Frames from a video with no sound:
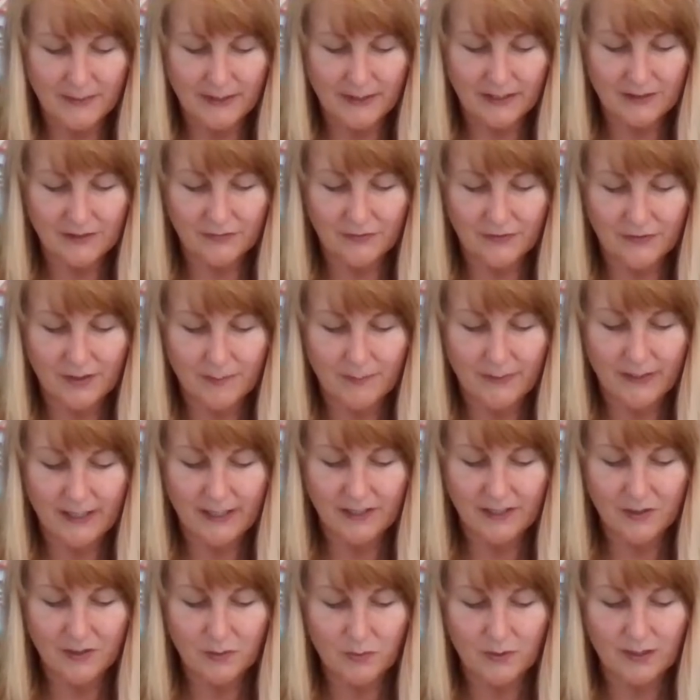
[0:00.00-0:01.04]
amounts for your
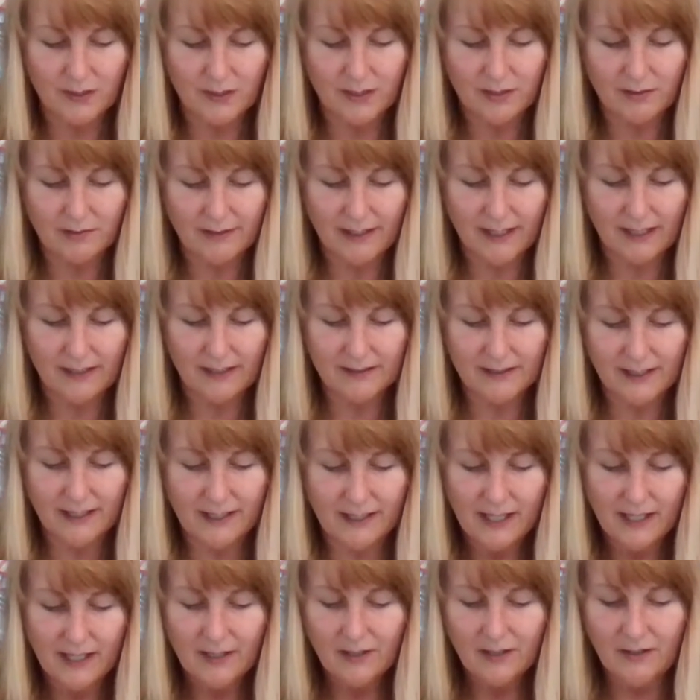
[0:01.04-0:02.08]
body to work correctly.
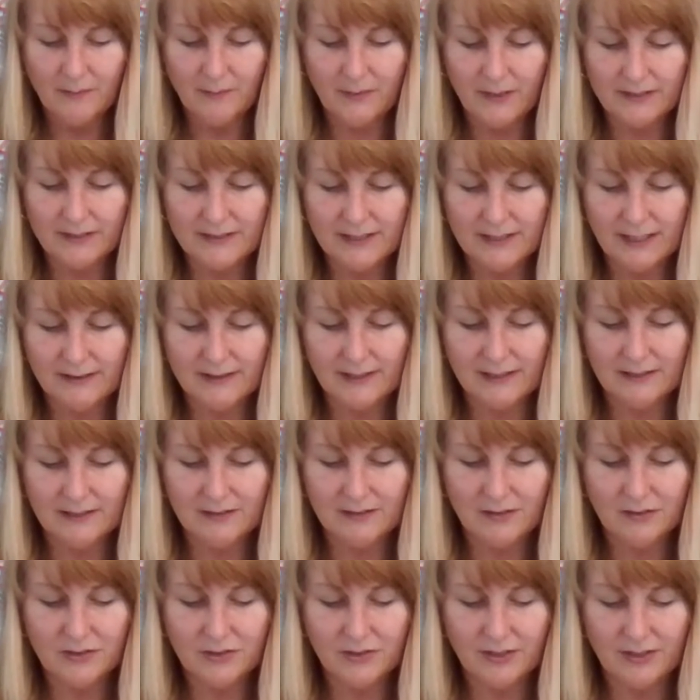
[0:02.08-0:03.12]
You must get these
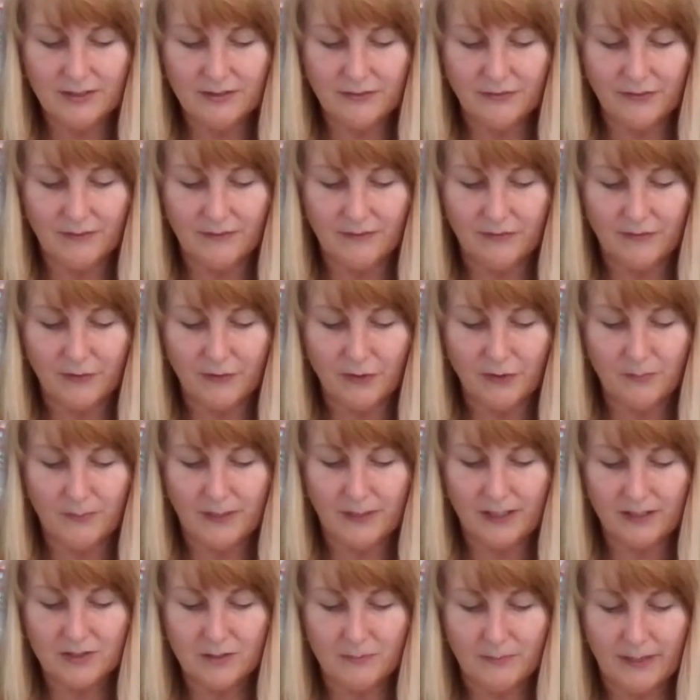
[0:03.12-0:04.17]
nutrients from food
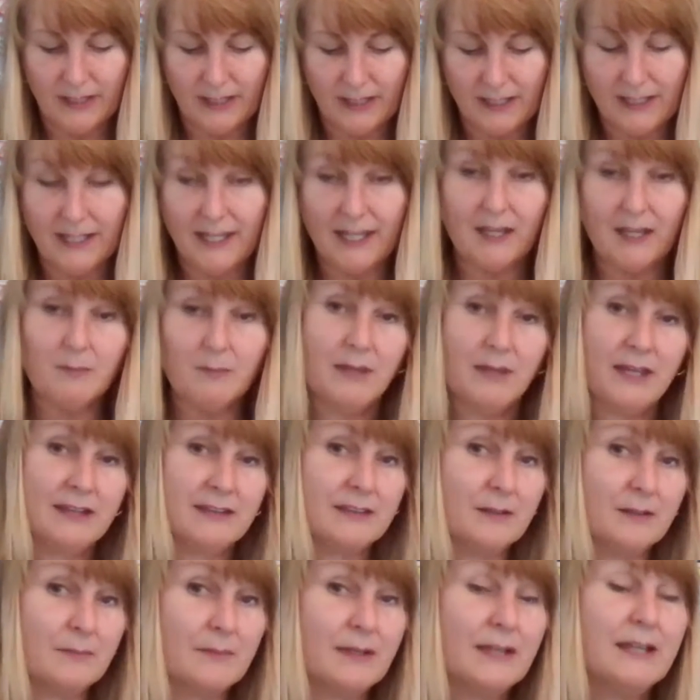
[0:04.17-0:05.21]
because your body can't
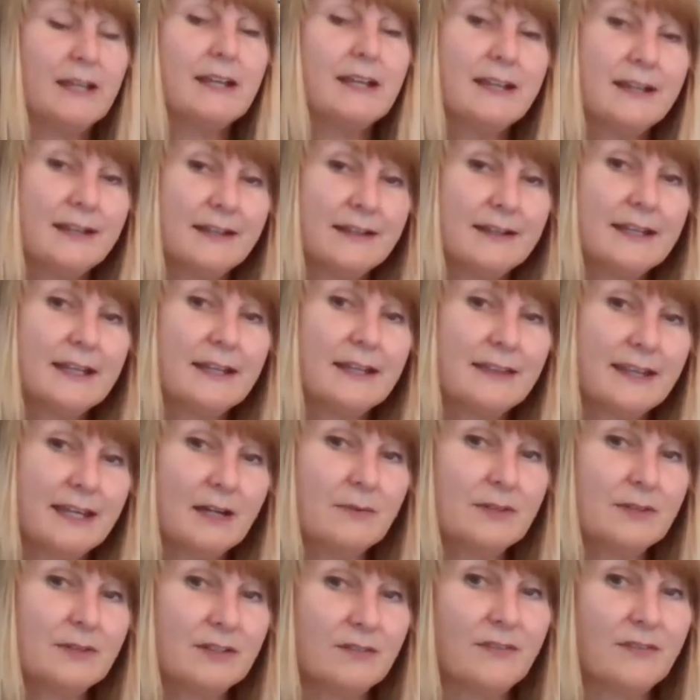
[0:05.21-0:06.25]
make them. And
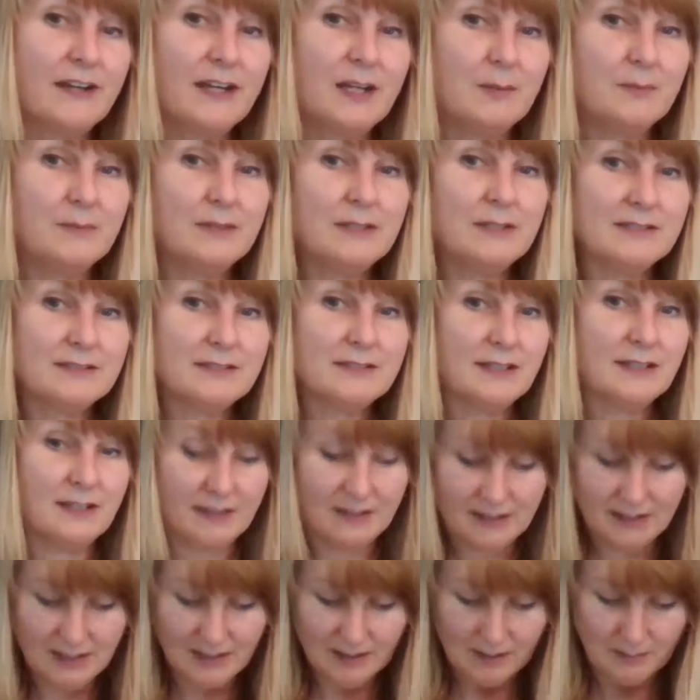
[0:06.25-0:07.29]
that one is vitamins
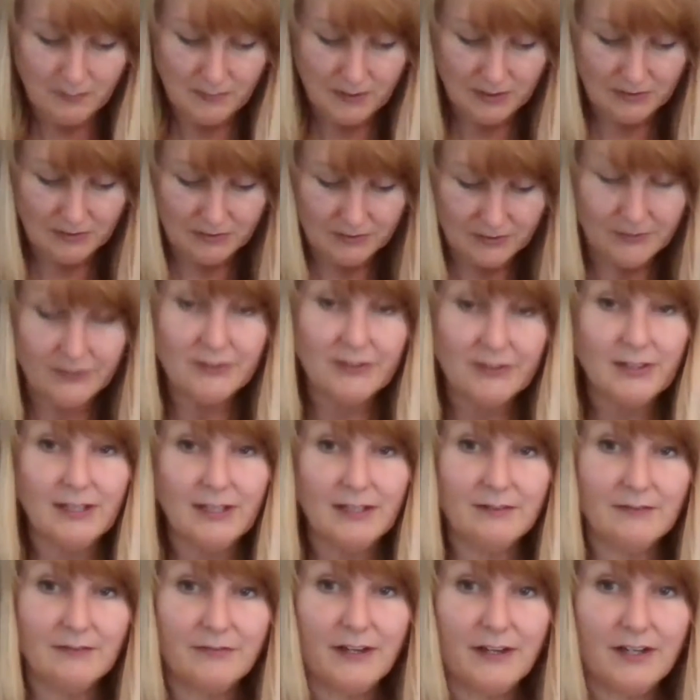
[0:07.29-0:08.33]
and uh, minerals
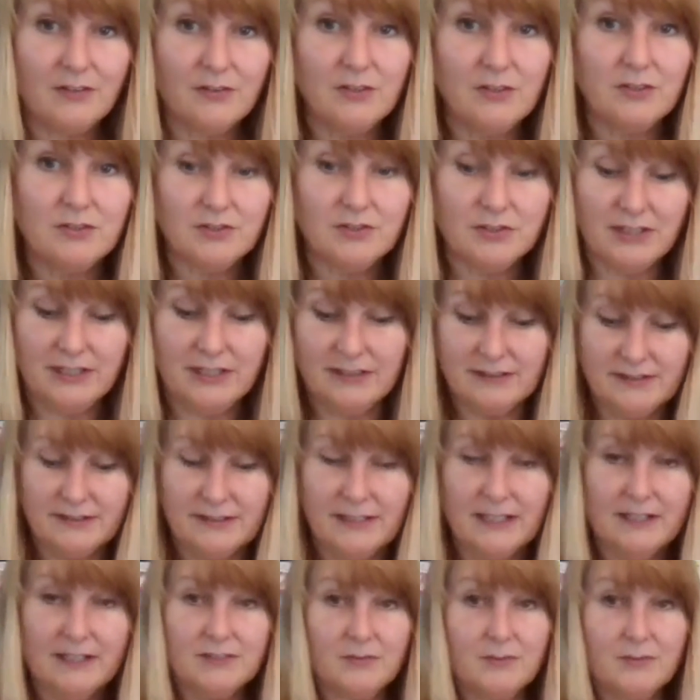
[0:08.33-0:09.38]
and phytonutrients.
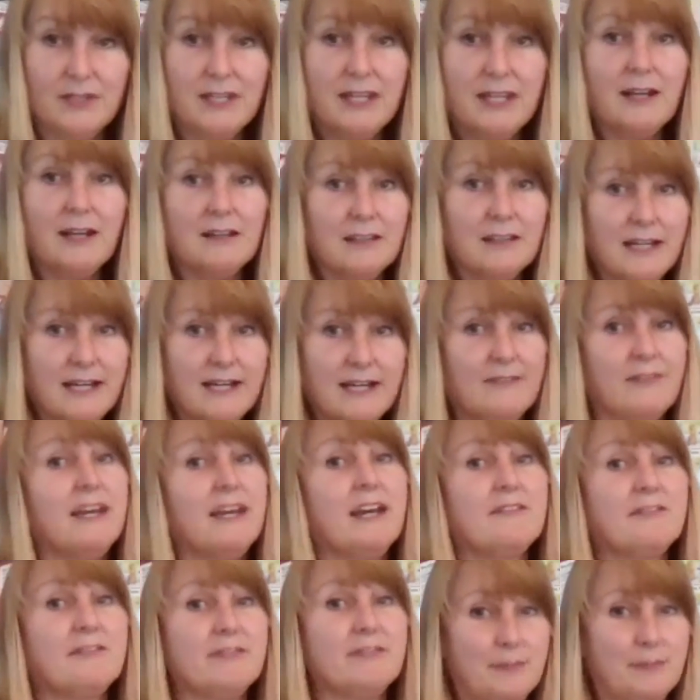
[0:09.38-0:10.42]
So we get a lot of
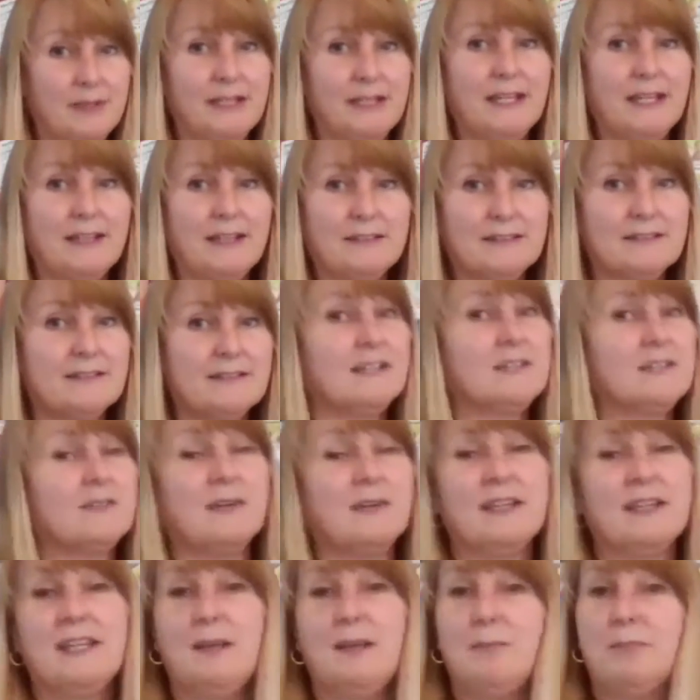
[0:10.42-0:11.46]
that from plants. That's
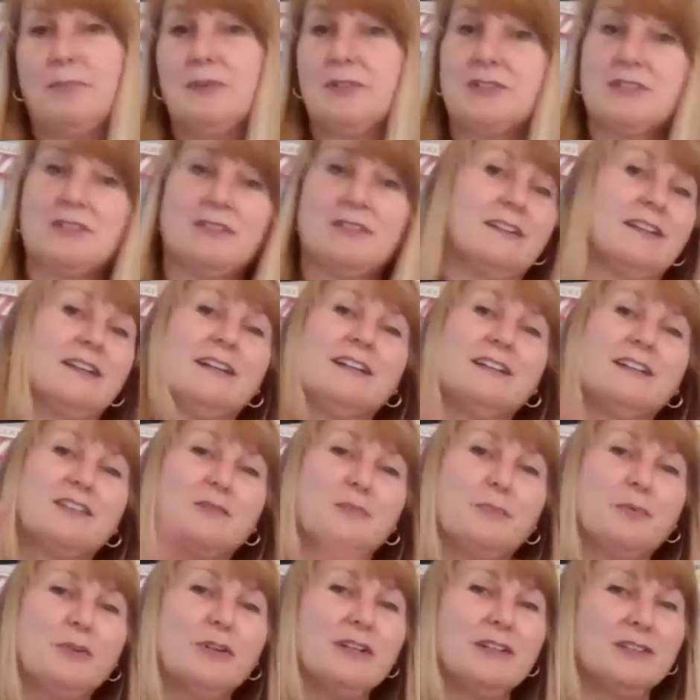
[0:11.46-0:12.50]
why I keep pushing.
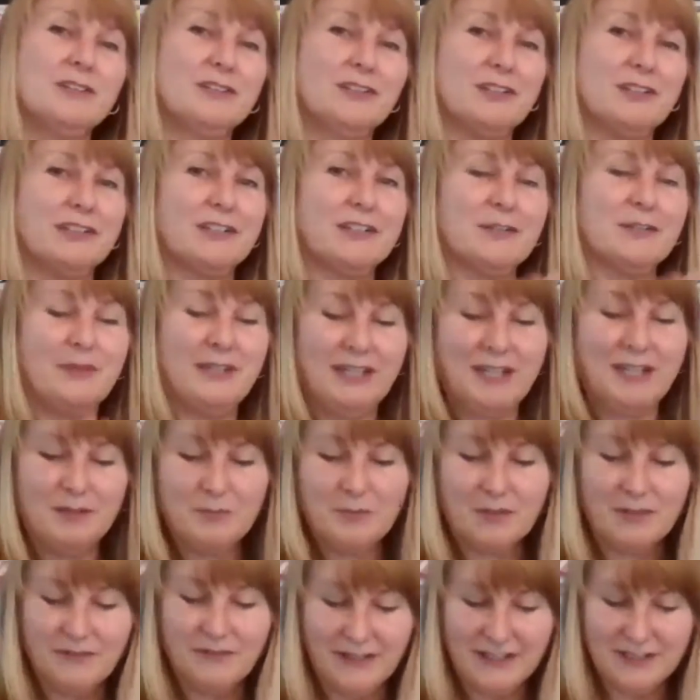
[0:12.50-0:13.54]
Spoiler alert, we
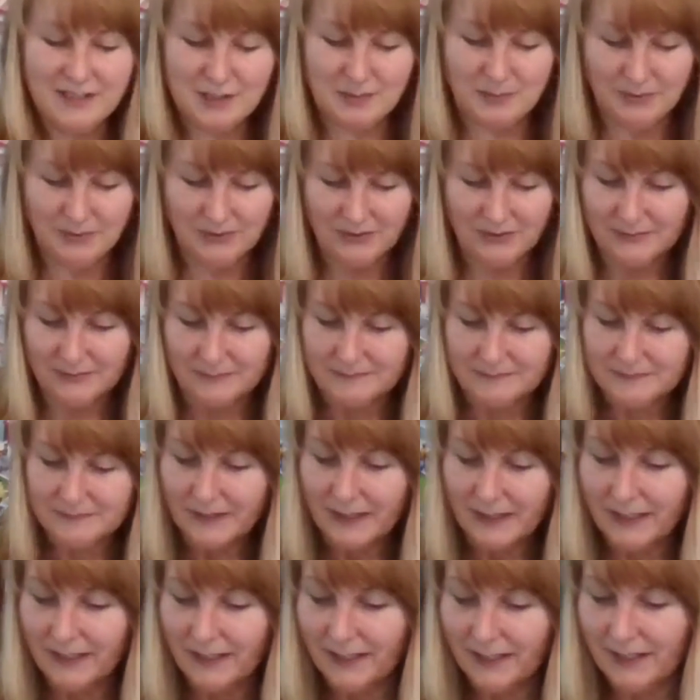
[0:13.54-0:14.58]
need more vegetables.
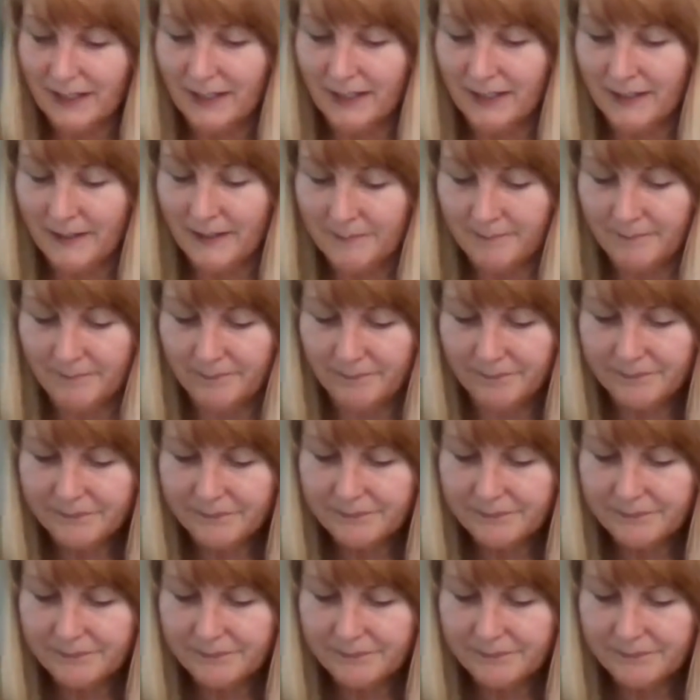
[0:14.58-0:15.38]
Um,